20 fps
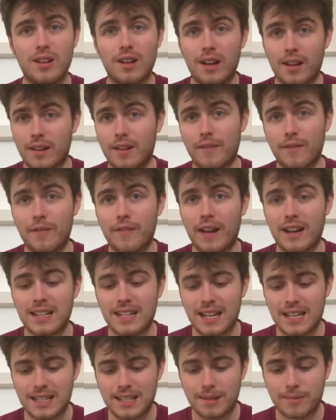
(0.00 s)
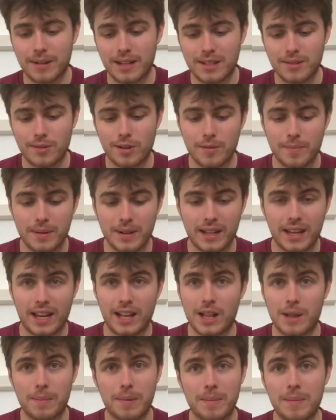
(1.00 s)
and a fantastic way to open the
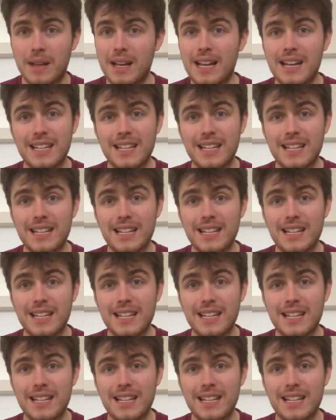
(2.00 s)
album.